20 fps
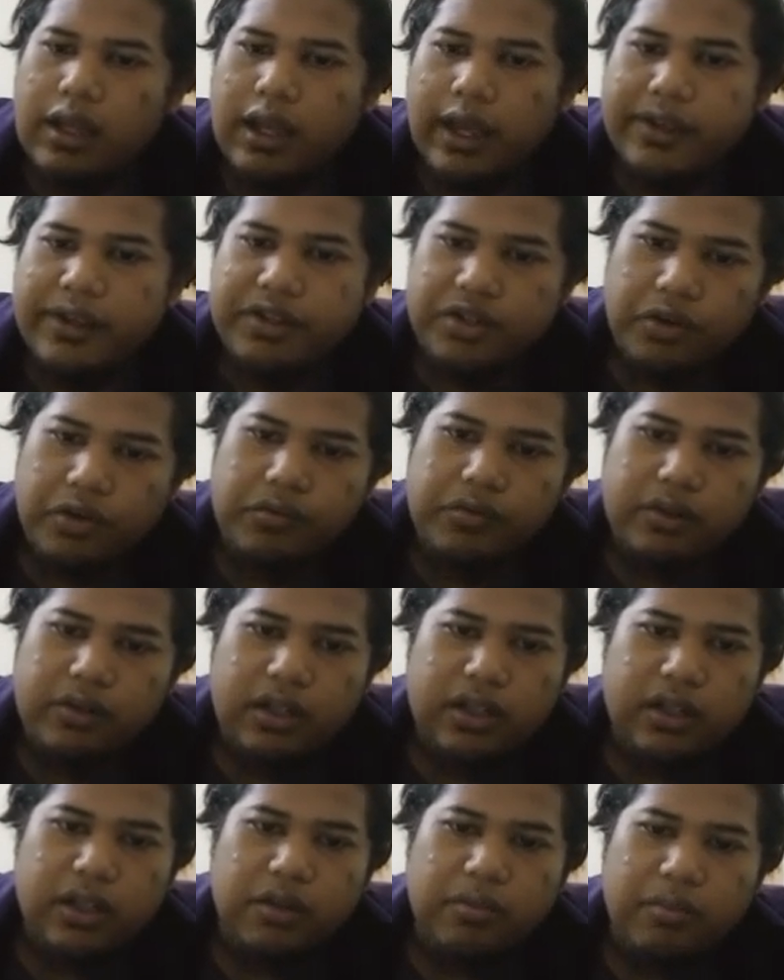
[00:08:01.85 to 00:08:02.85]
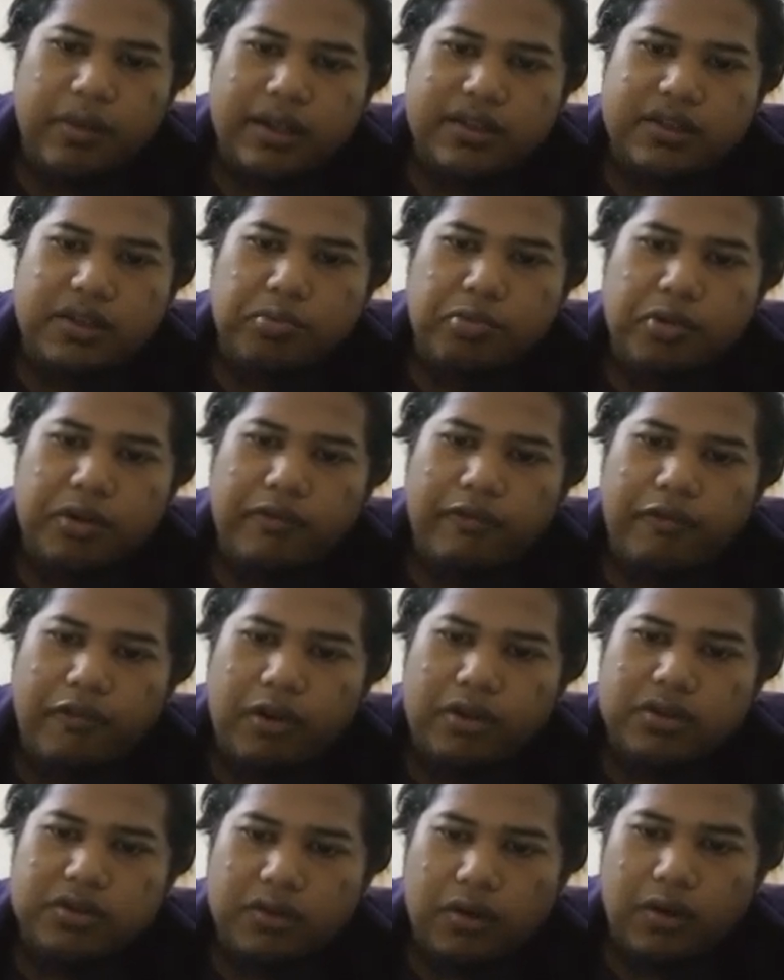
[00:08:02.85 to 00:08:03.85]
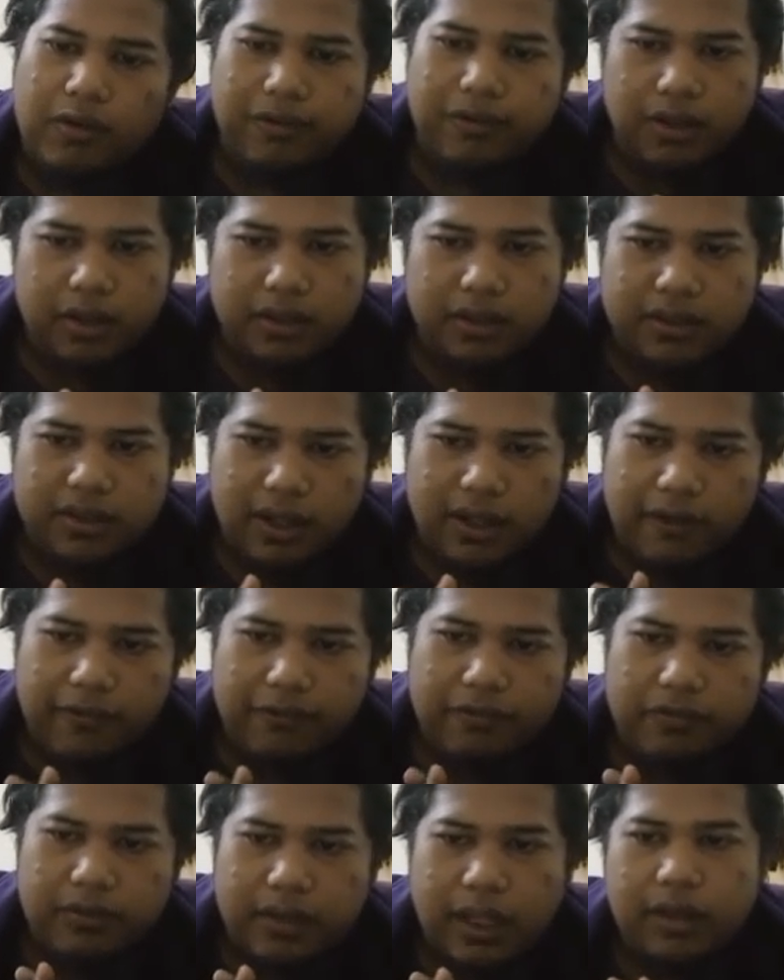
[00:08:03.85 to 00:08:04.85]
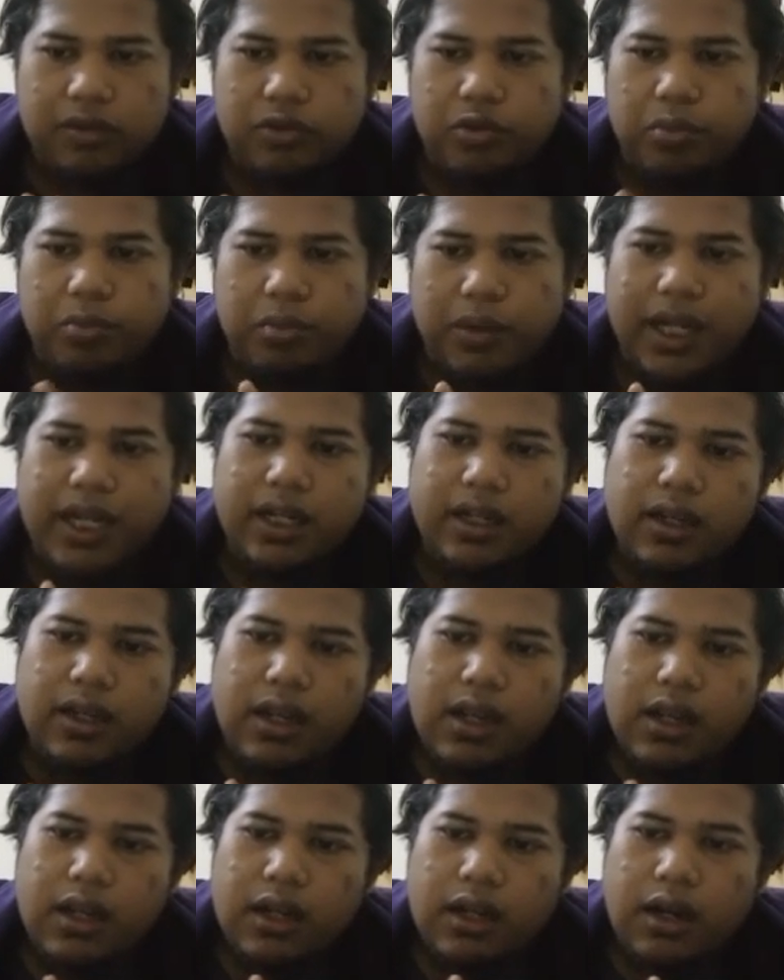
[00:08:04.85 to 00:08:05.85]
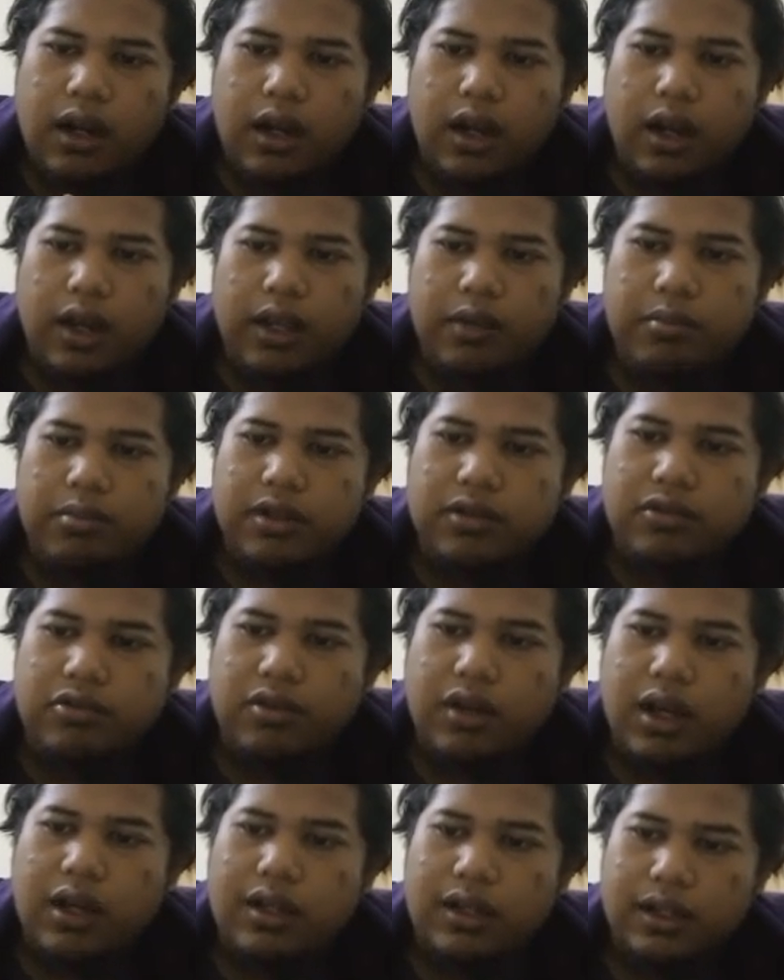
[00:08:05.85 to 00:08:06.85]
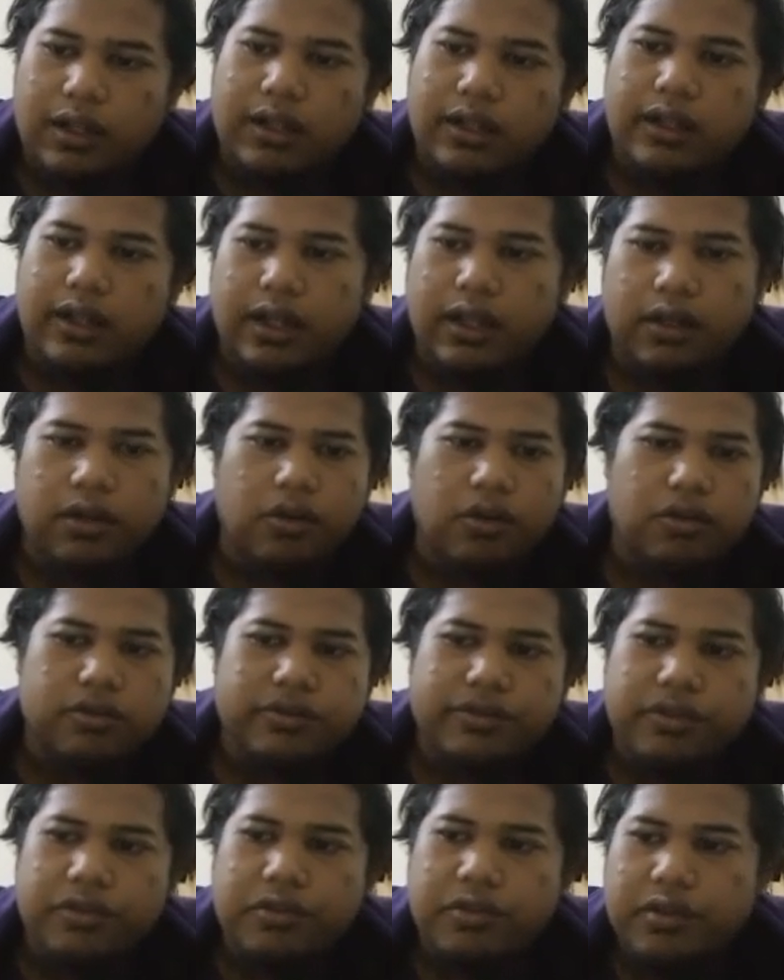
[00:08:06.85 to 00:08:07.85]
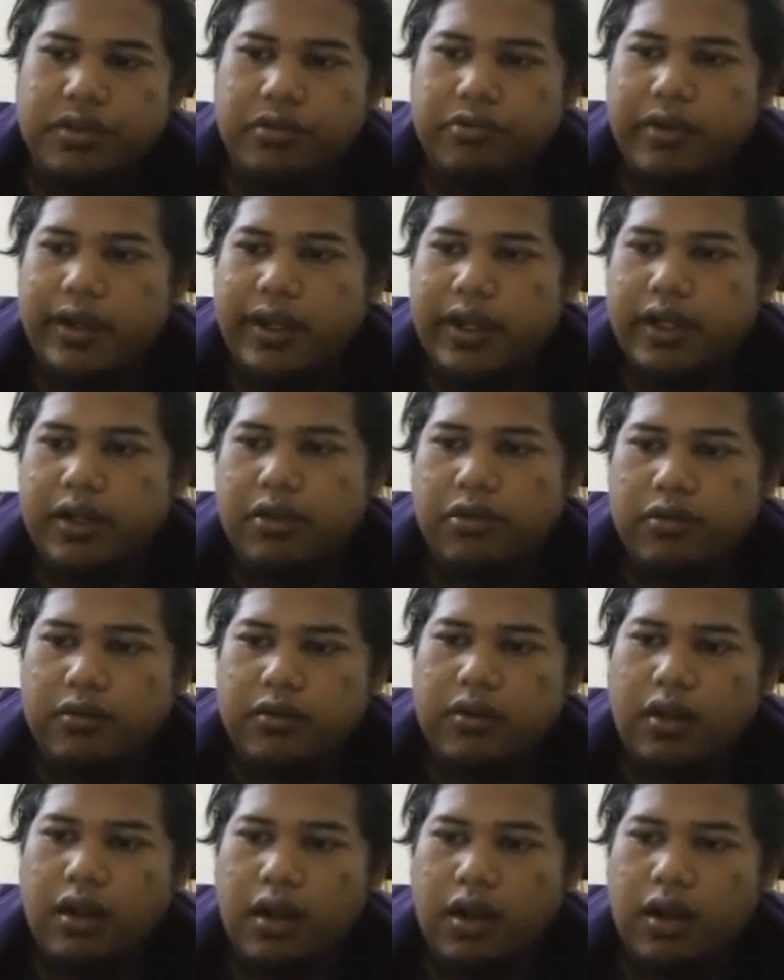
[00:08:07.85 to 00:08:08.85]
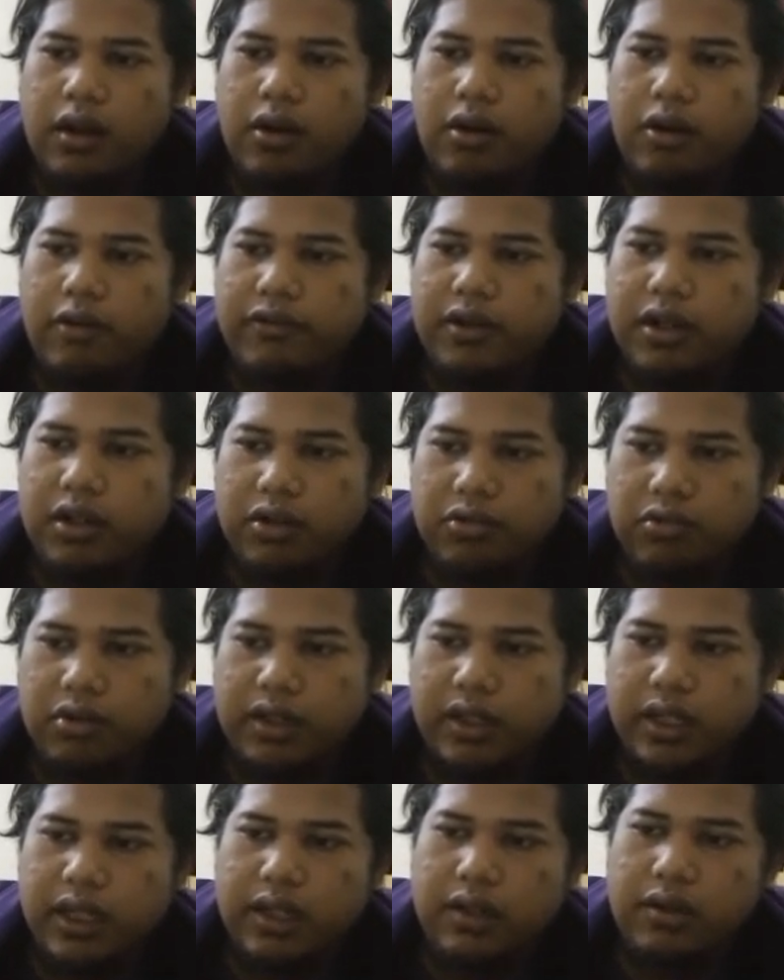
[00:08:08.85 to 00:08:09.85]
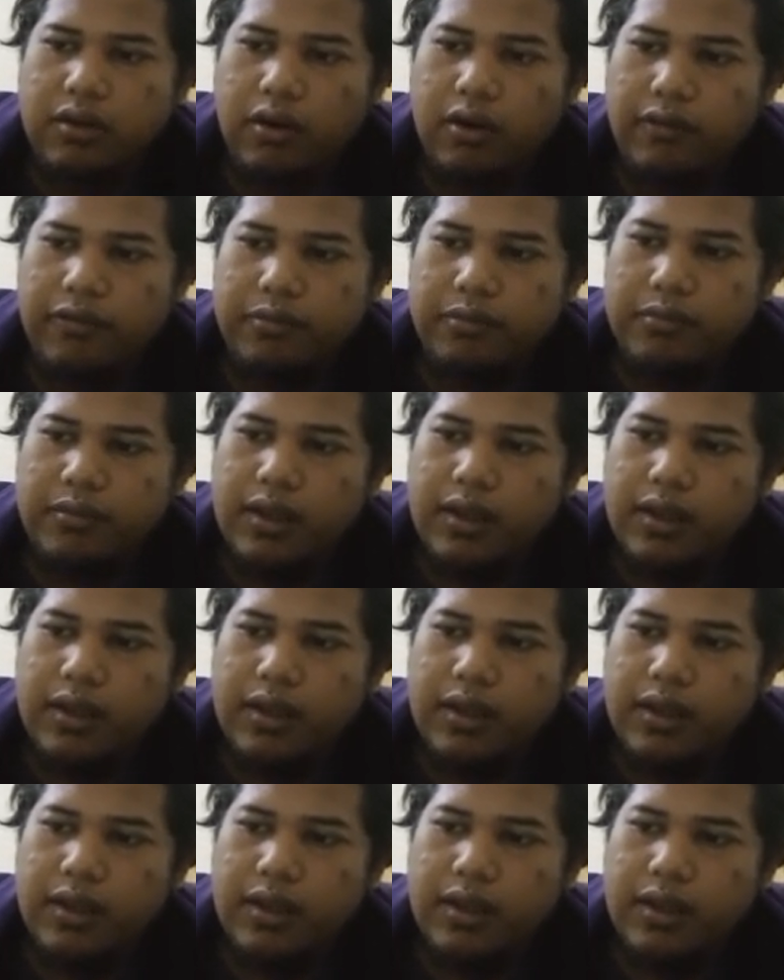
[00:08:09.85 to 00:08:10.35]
As shown, the maximum force of the shaft tend to break, able to calculate, and also the way of the working of